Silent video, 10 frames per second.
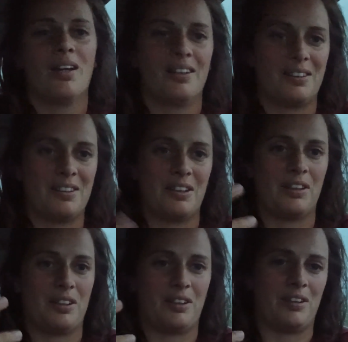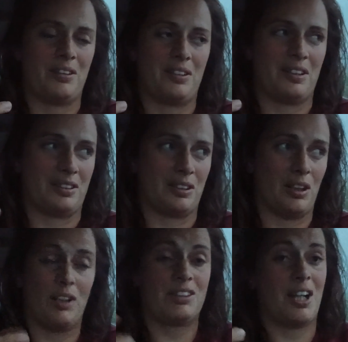It's a lot
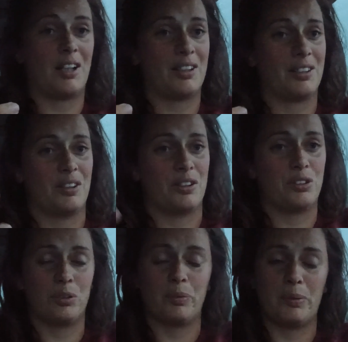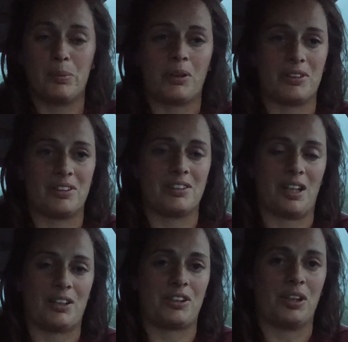darker than it should be because it's
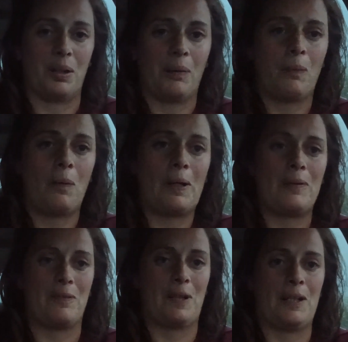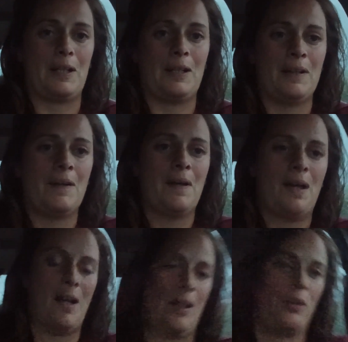actually quite rainy
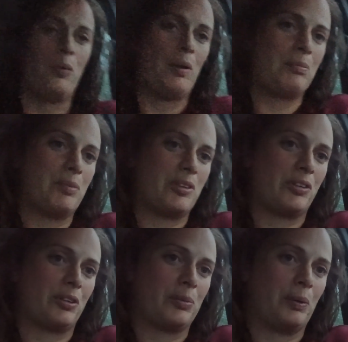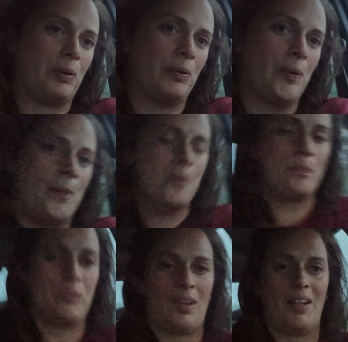and quite miserable
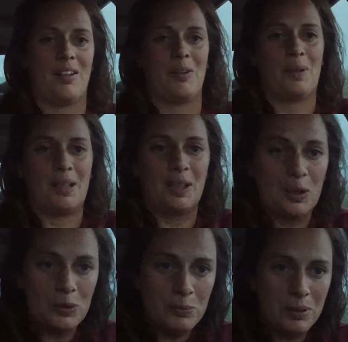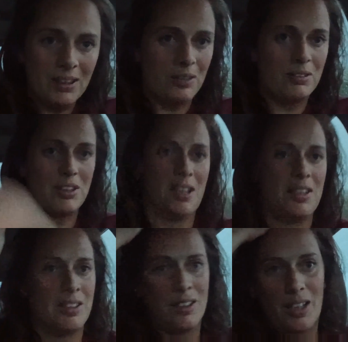and quite gloomy outside.
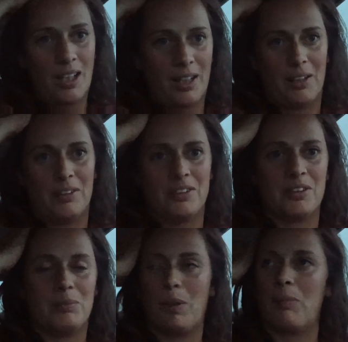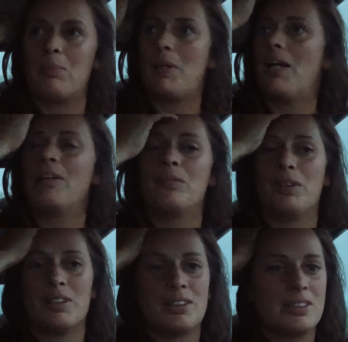And my plan
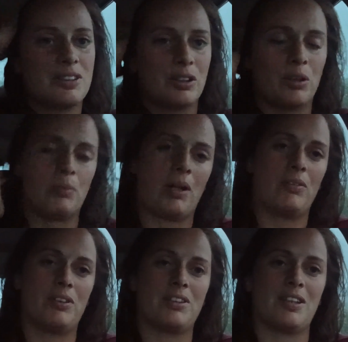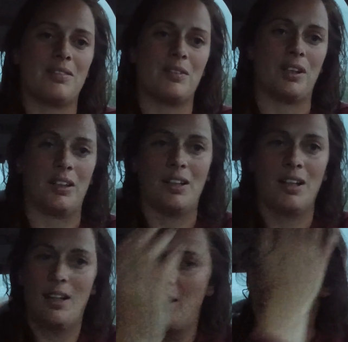was to come out this evening
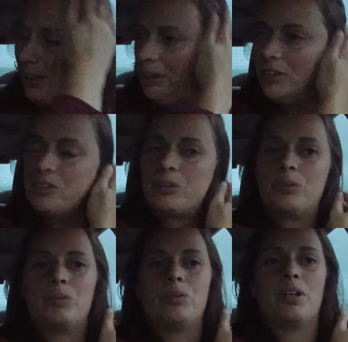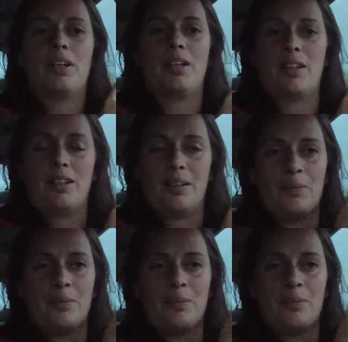and do a